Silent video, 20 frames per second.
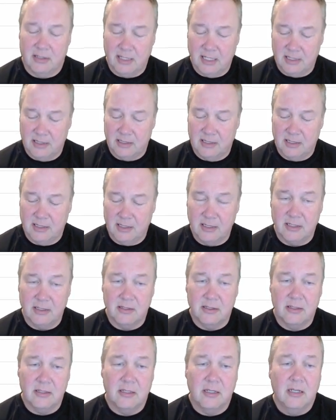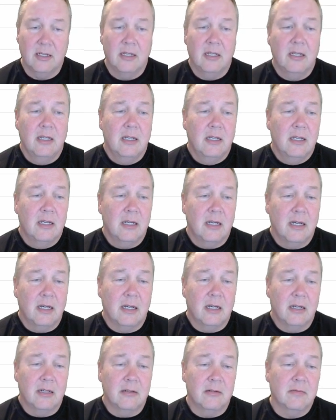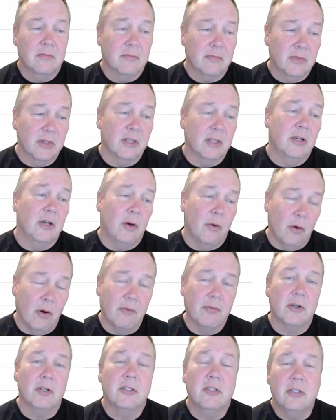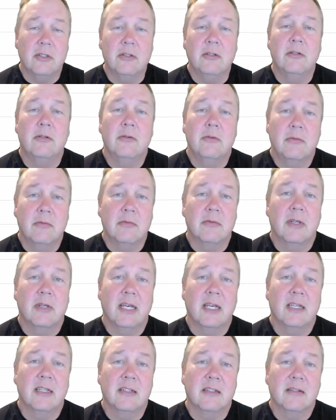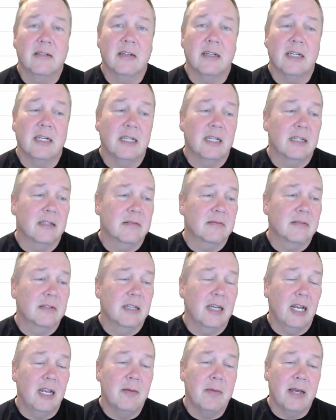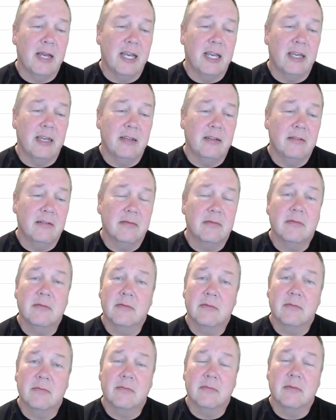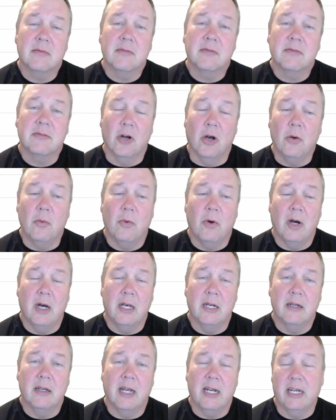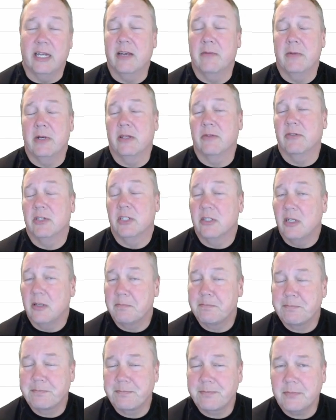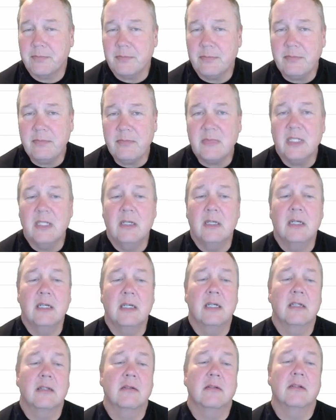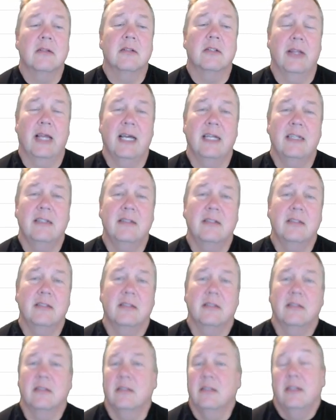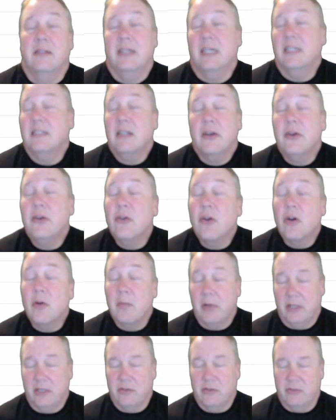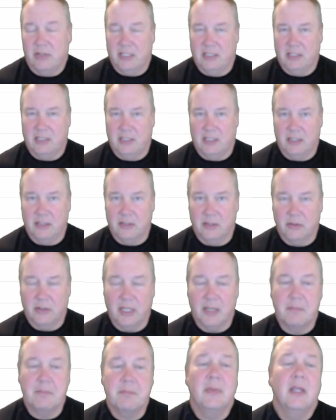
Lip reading: That says uh, go over to column A, row 1, and give me the result. So that's how you normally address things, okay?